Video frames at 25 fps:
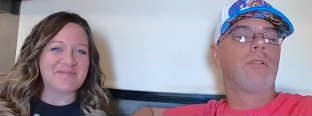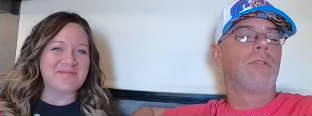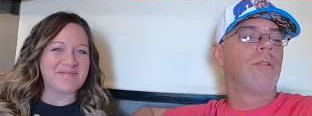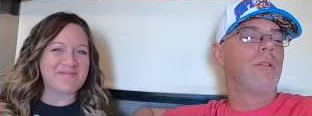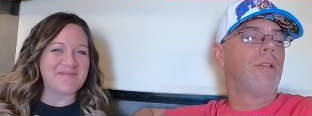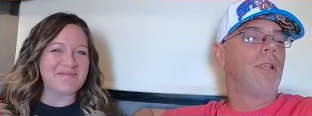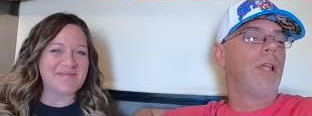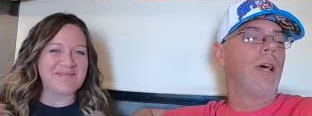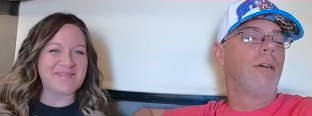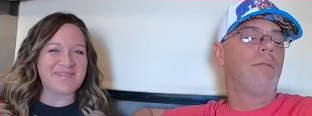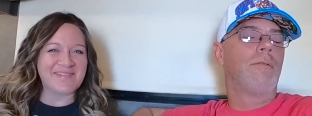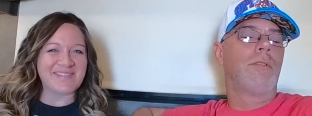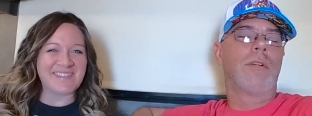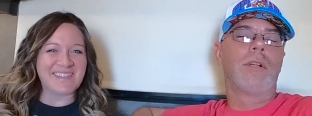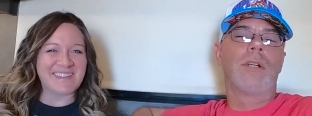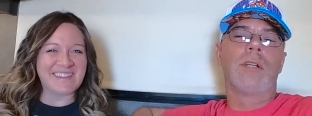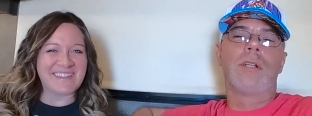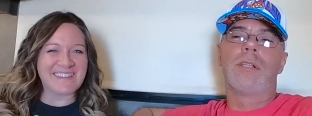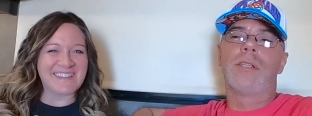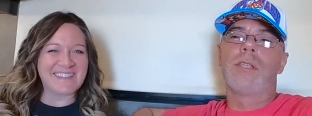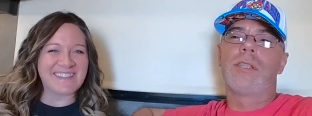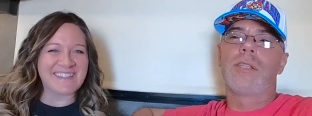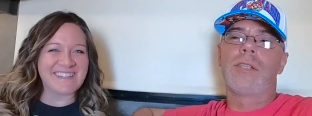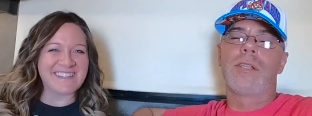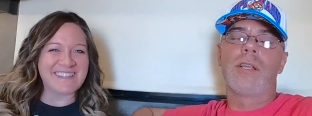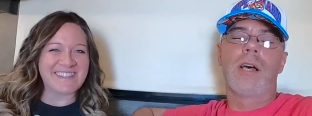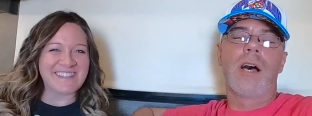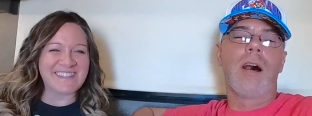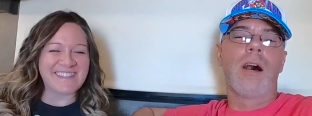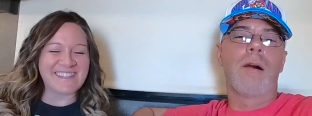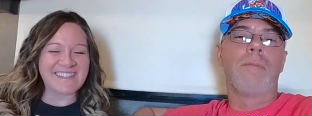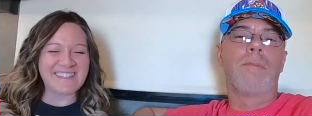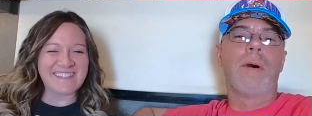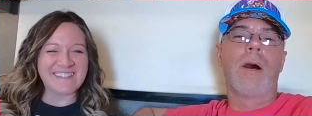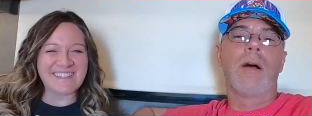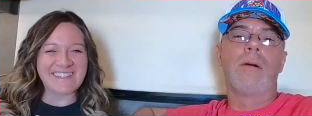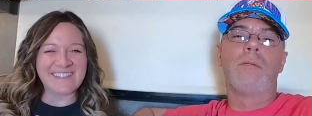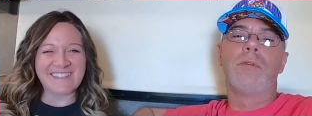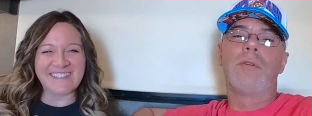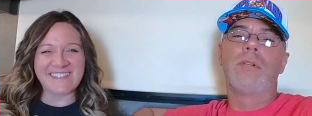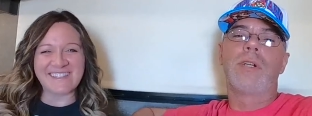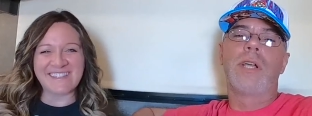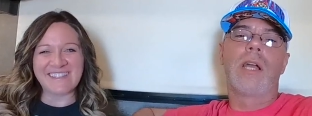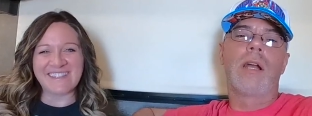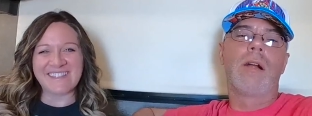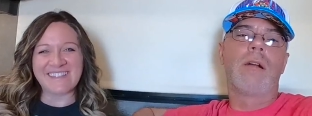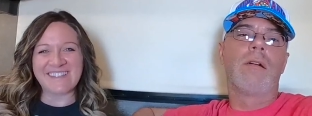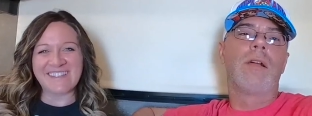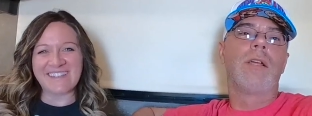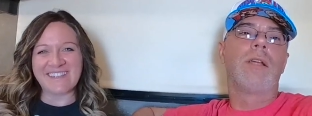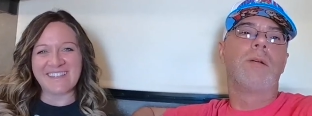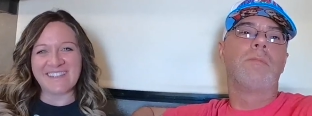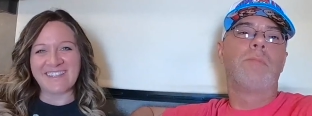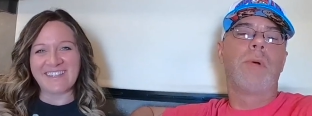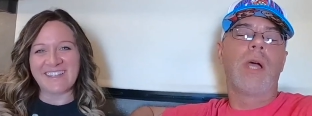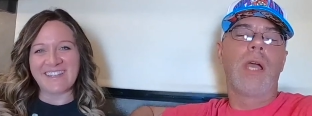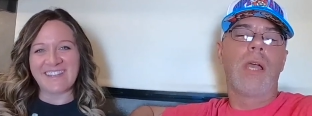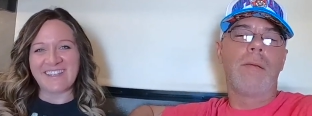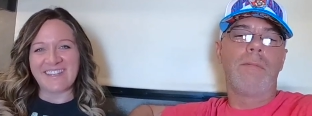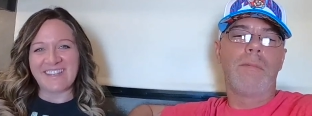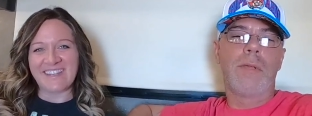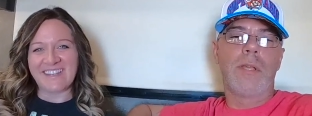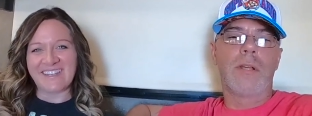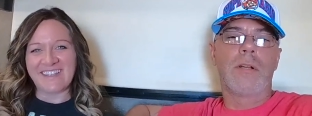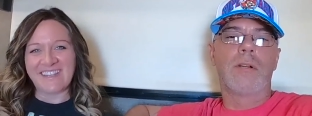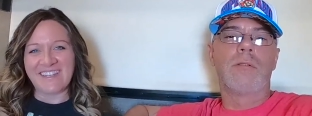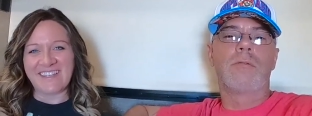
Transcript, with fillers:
Speaker 1: are never going to stop. I will carry a baby